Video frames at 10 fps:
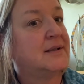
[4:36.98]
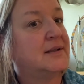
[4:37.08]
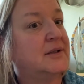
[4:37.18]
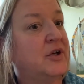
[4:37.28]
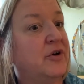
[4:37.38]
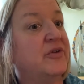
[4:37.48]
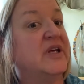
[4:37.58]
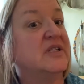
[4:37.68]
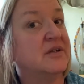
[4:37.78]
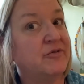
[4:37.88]
you know, they
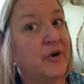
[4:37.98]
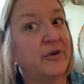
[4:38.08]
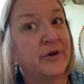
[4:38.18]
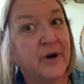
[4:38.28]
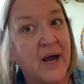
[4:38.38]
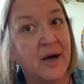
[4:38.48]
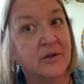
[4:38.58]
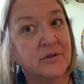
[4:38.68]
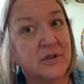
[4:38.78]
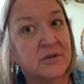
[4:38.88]
did vote her
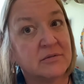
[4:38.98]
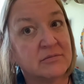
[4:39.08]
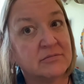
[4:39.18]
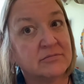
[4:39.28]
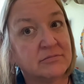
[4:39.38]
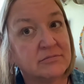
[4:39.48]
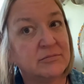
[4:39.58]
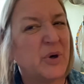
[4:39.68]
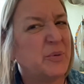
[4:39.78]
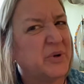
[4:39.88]
out,
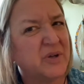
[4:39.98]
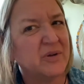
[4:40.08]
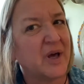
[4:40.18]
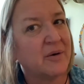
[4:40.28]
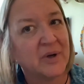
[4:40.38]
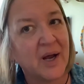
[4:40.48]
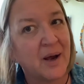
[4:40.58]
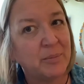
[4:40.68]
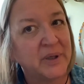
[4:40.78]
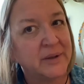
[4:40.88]
but we knew that would
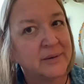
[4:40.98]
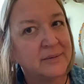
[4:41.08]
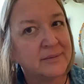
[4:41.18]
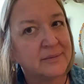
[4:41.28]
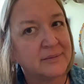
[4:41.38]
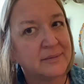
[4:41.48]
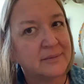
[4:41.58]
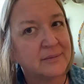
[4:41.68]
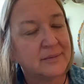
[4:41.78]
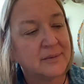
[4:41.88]
happen.
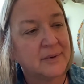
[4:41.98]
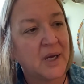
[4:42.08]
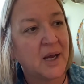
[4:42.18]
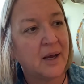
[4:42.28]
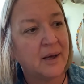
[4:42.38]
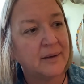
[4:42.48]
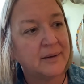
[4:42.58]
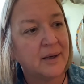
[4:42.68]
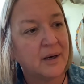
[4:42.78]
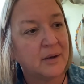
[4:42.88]

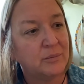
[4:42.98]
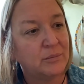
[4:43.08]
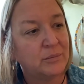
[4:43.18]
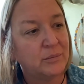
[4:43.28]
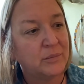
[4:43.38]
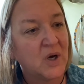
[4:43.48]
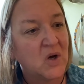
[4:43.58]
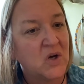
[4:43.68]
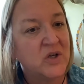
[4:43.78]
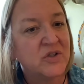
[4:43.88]
And
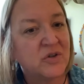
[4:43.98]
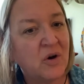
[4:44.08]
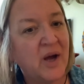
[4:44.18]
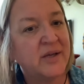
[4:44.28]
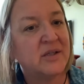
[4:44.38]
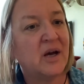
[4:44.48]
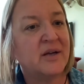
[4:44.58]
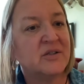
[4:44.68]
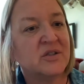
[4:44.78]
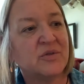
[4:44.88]
so I
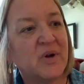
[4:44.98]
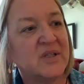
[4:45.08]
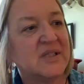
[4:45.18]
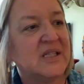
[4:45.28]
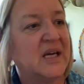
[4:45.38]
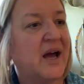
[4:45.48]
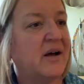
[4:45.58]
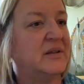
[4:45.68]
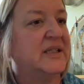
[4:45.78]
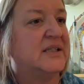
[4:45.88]
just want to see
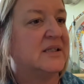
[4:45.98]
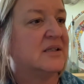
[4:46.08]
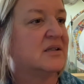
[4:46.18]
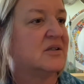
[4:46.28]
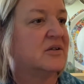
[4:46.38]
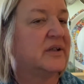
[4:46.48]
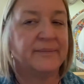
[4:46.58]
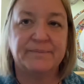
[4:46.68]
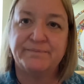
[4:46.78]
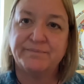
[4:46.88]
how Liz is
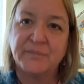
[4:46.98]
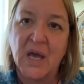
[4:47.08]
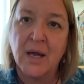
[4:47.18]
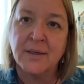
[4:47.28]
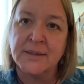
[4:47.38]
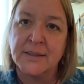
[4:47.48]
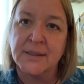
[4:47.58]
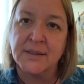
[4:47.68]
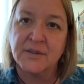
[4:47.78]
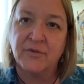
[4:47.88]
doing. How does
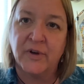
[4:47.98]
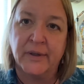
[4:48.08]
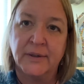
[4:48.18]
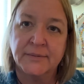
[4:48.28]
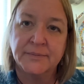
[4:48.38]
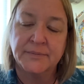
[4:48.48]
Liz feel?